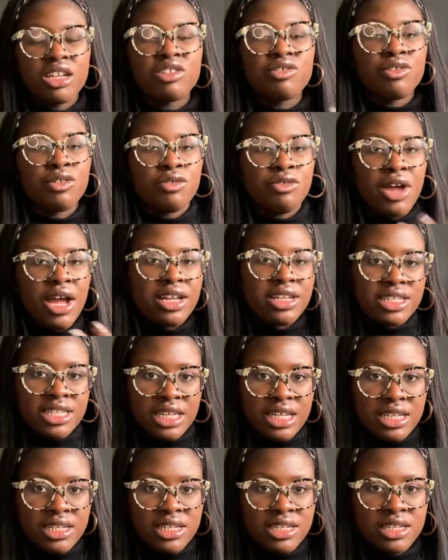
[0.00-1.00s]
of
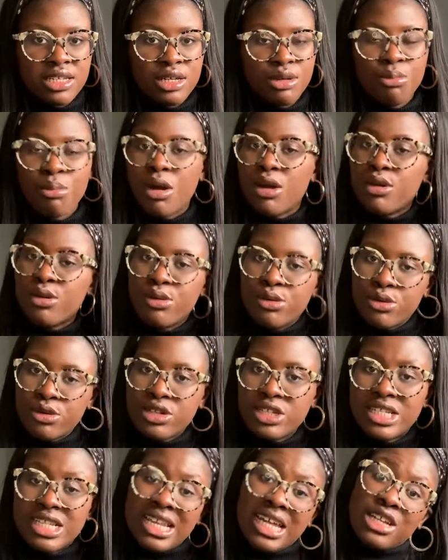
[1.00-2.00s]
affected my
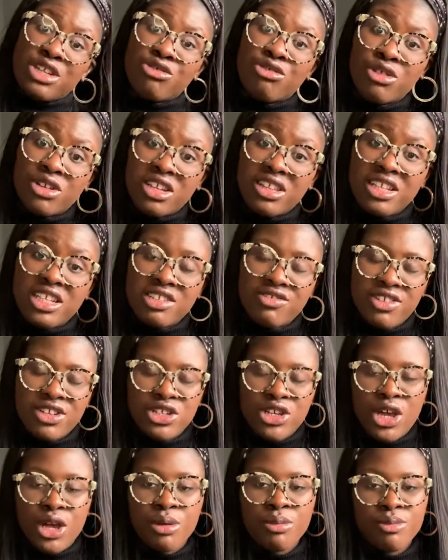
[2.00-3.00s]
course later on in this
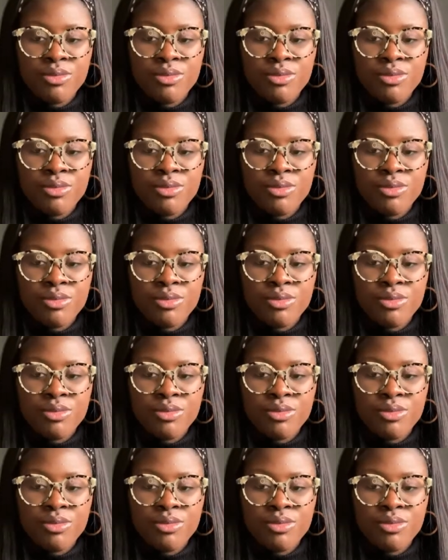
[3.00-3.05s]
video.